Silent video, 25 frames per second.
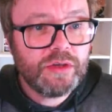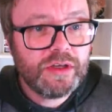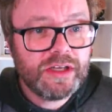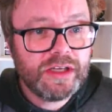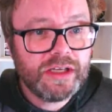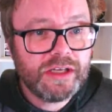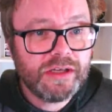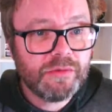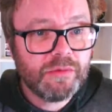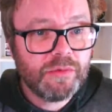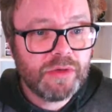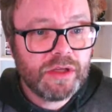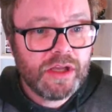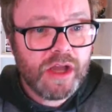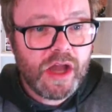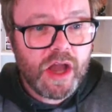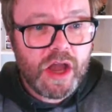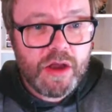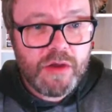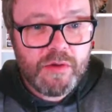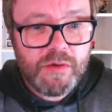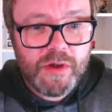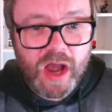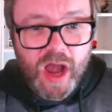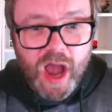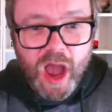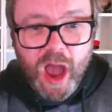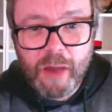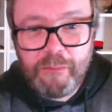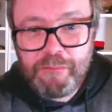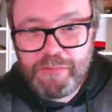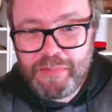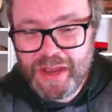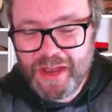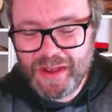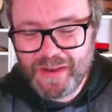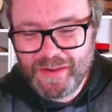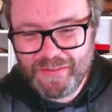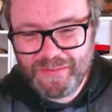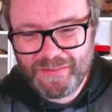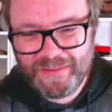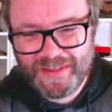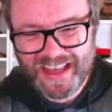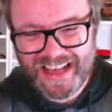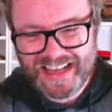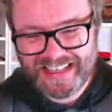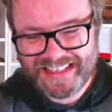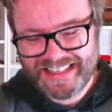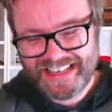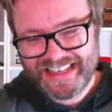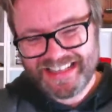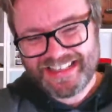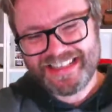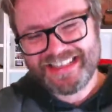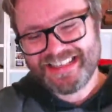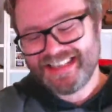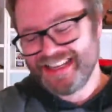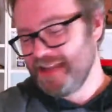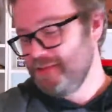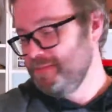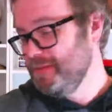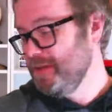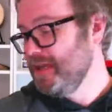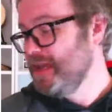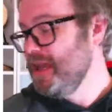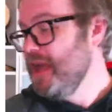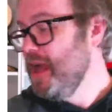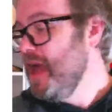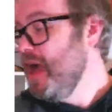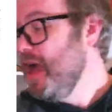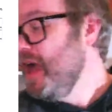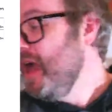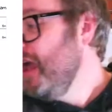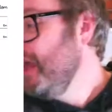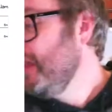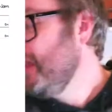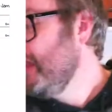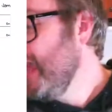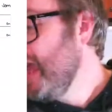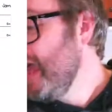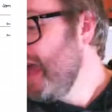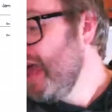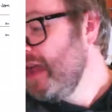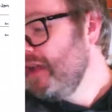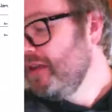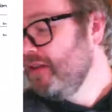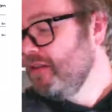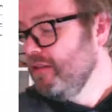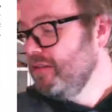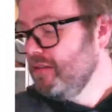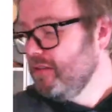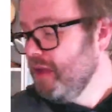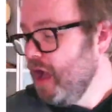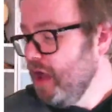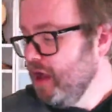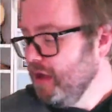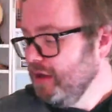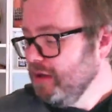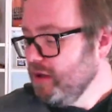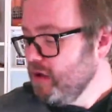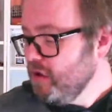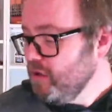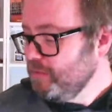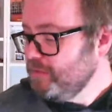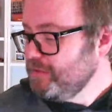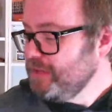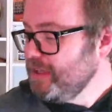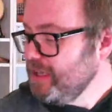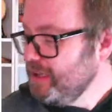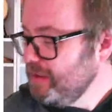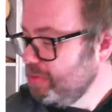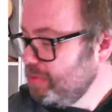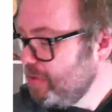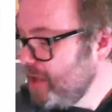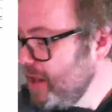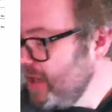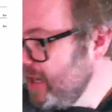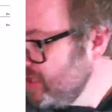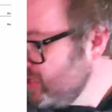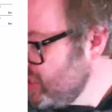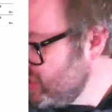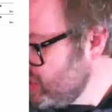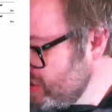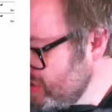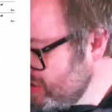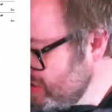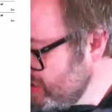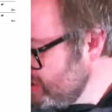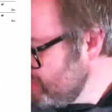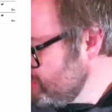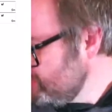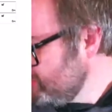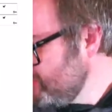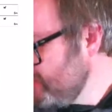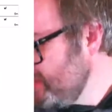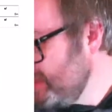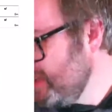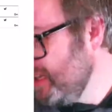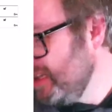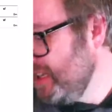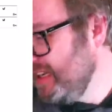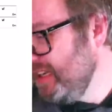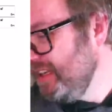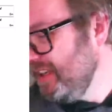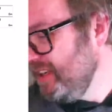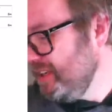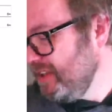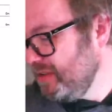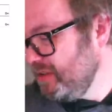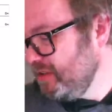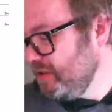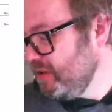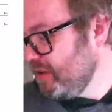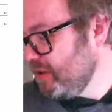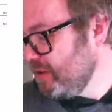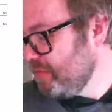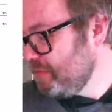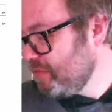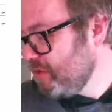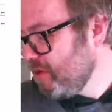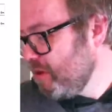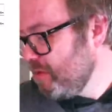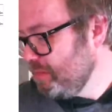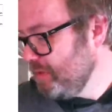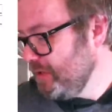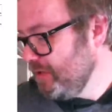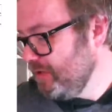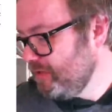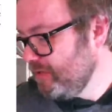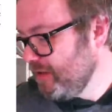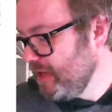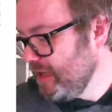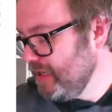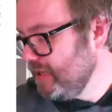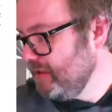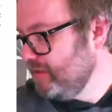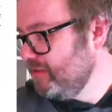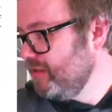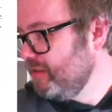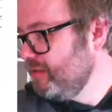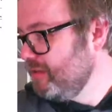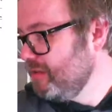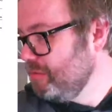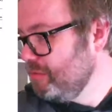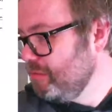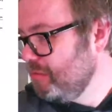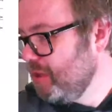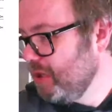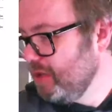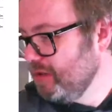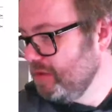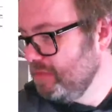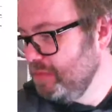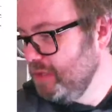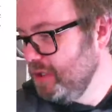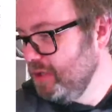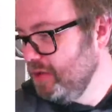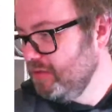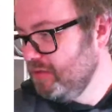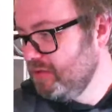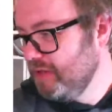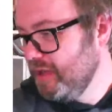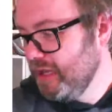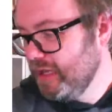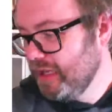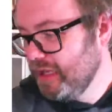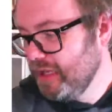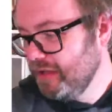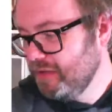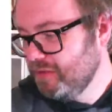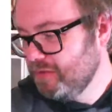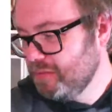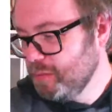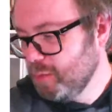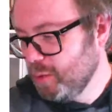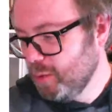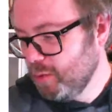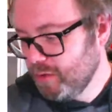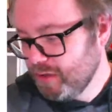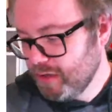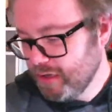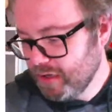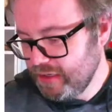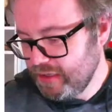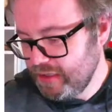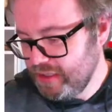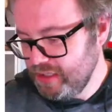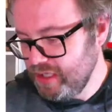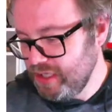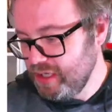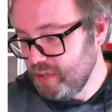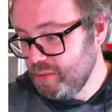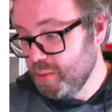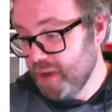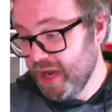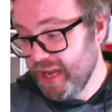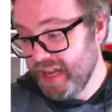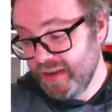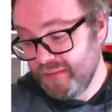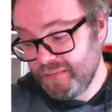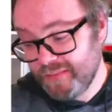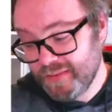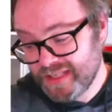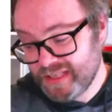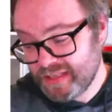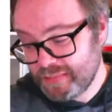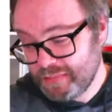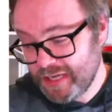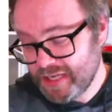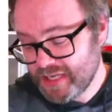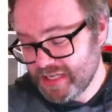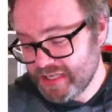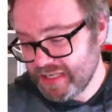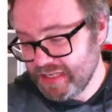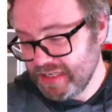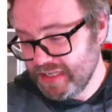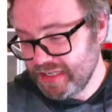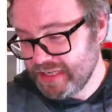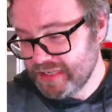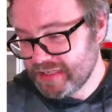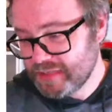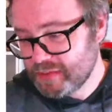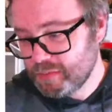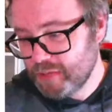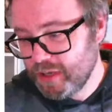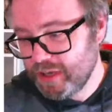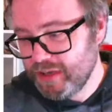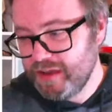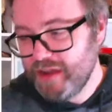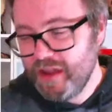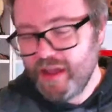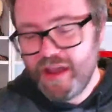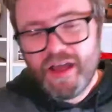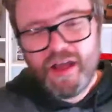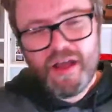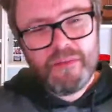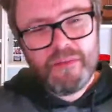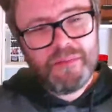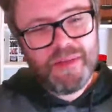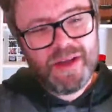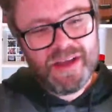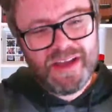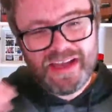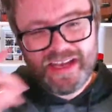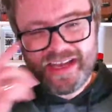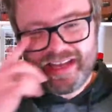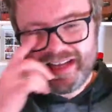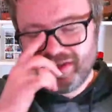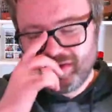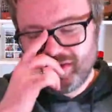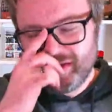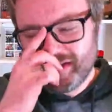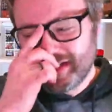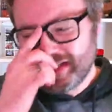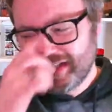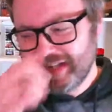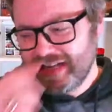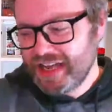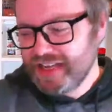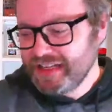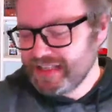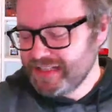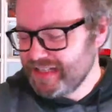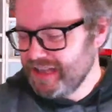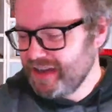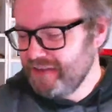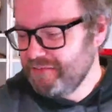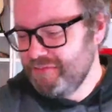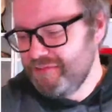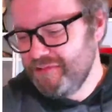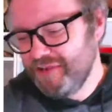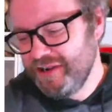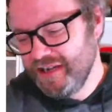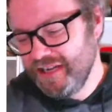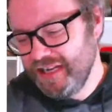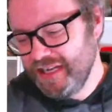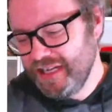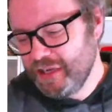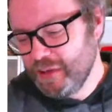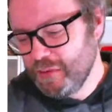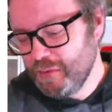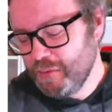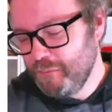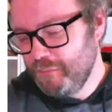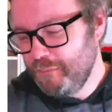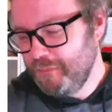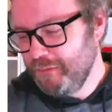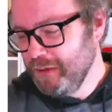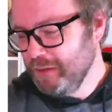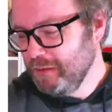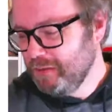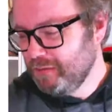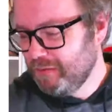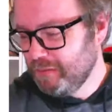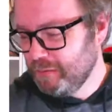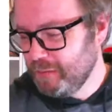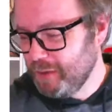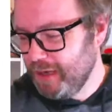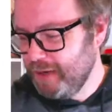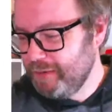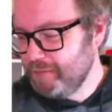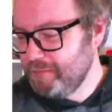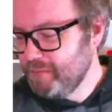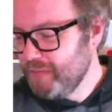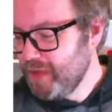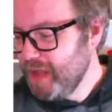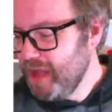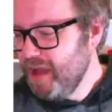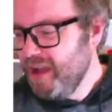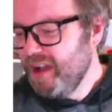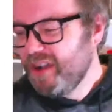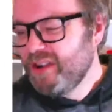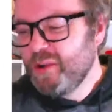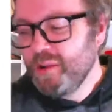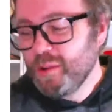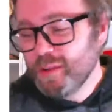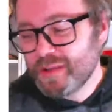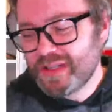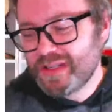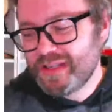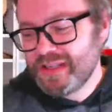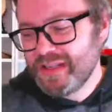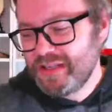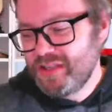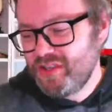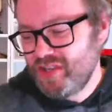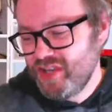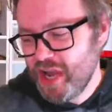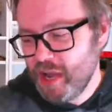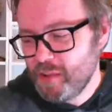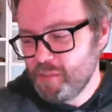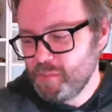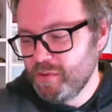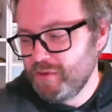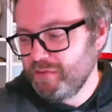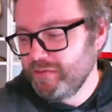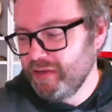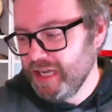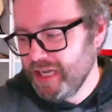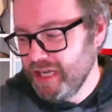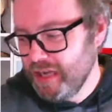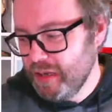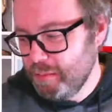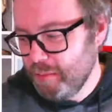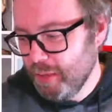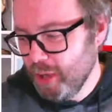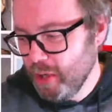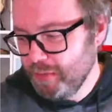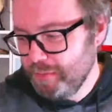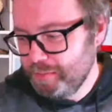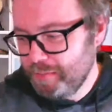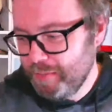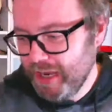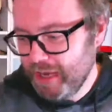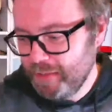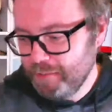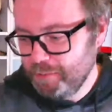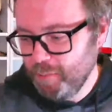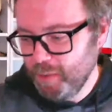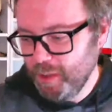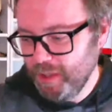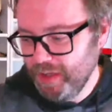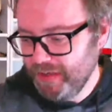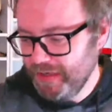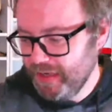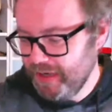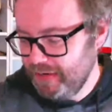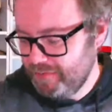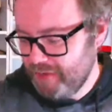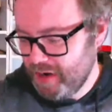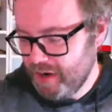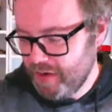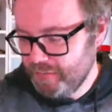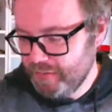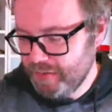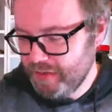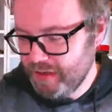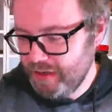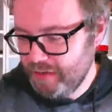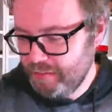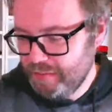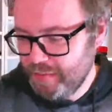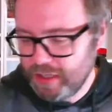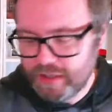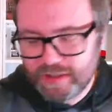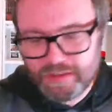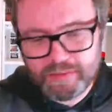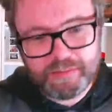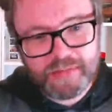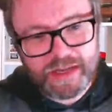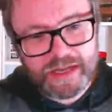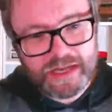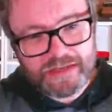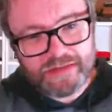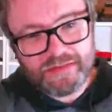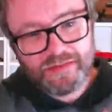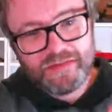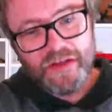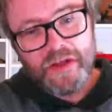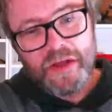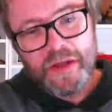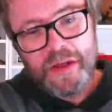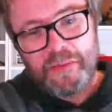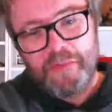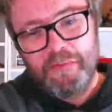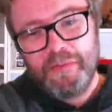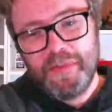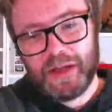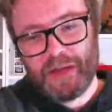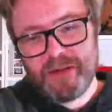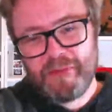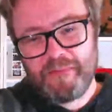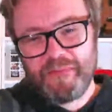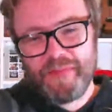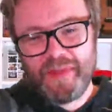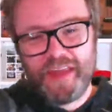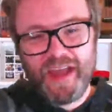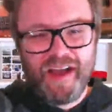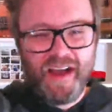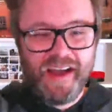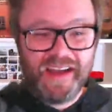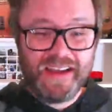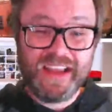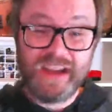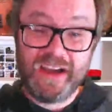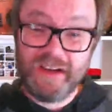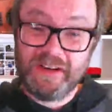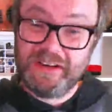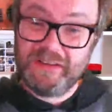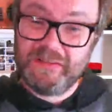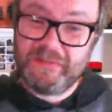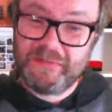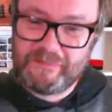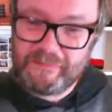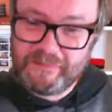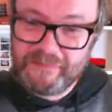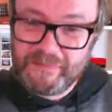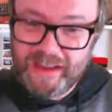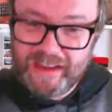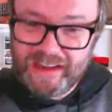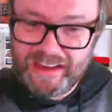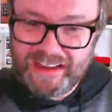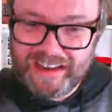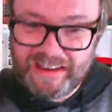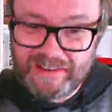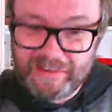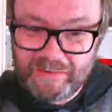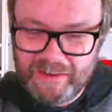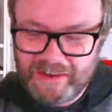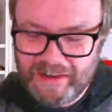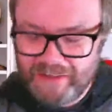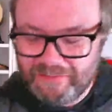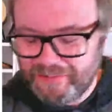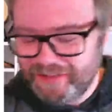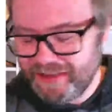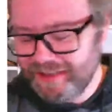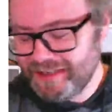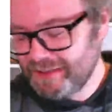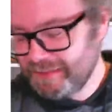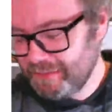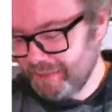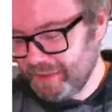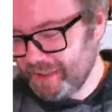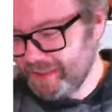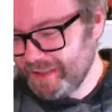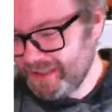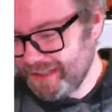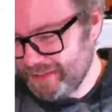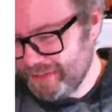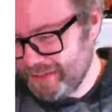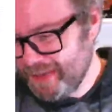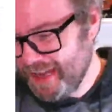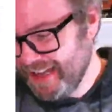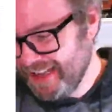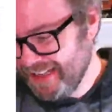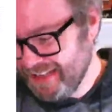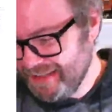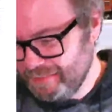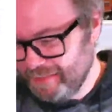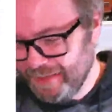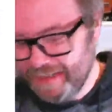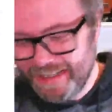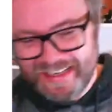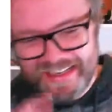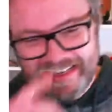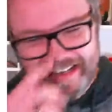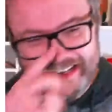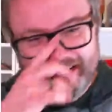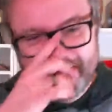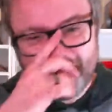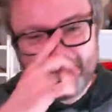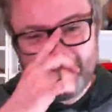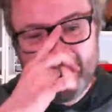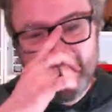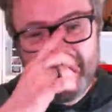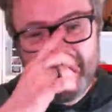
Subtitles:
we go. A bit of That's Entertainment. Again, a lot of deliberation. Really, you could probably say this isn't punk music. It's more kind of new wave, especially this one. But it just has that really cool feel to it. Of course, the Jam were really a mod band, weren't they, rather than a punk band. But I kind of love this one, so we had to put it in.